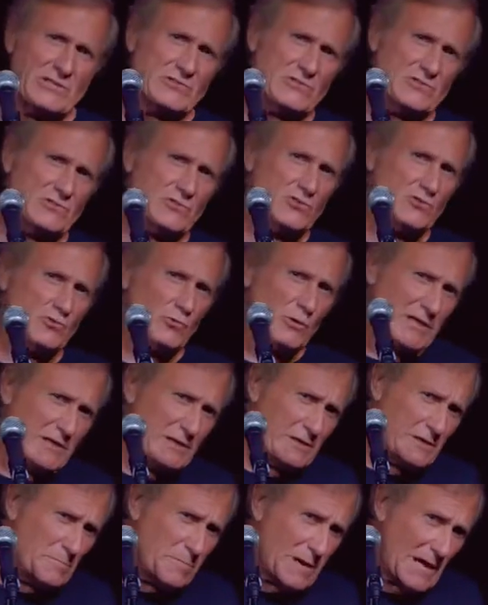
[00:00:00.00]
just
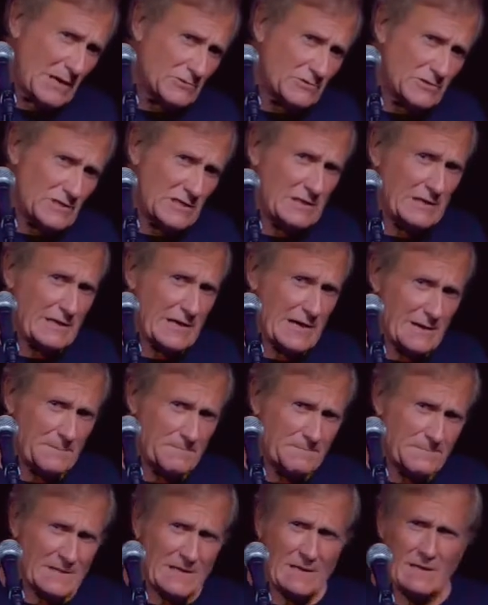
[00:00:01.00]
tweeted about the
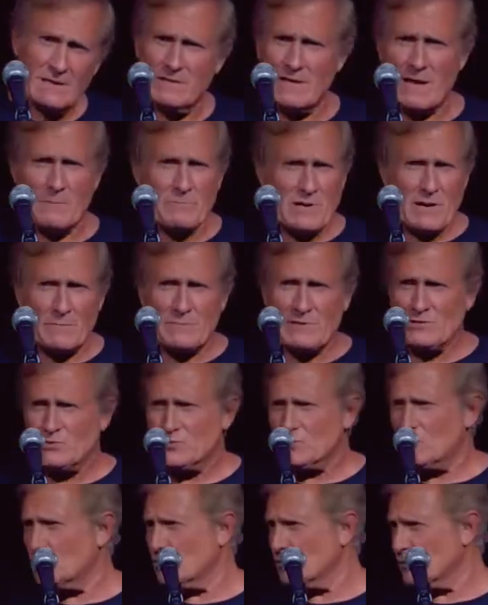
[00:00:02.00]
upcoming
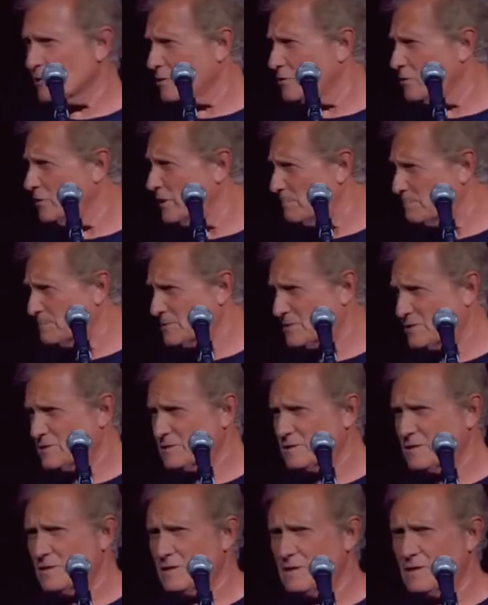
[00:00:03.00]
solar eclipse.